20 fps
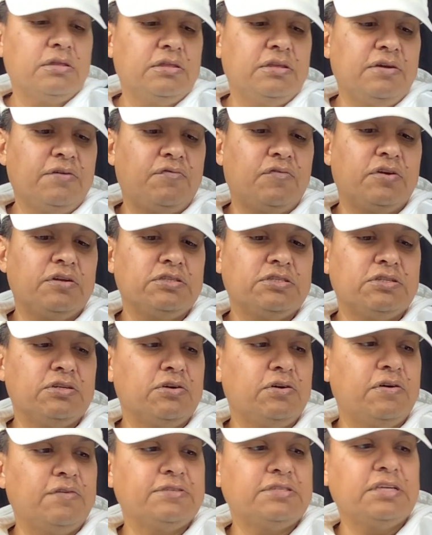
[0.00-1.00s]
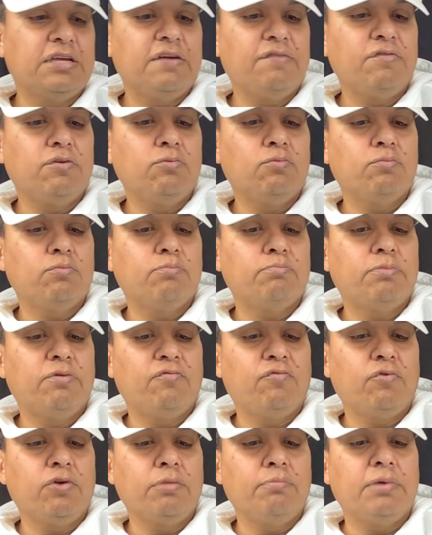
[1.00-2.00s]
different. So I'll say,
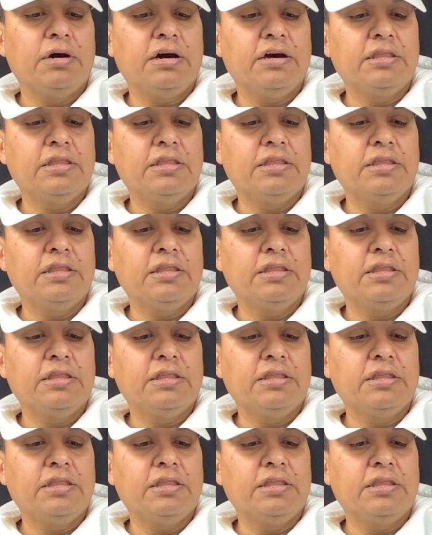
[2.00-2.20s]
before you buy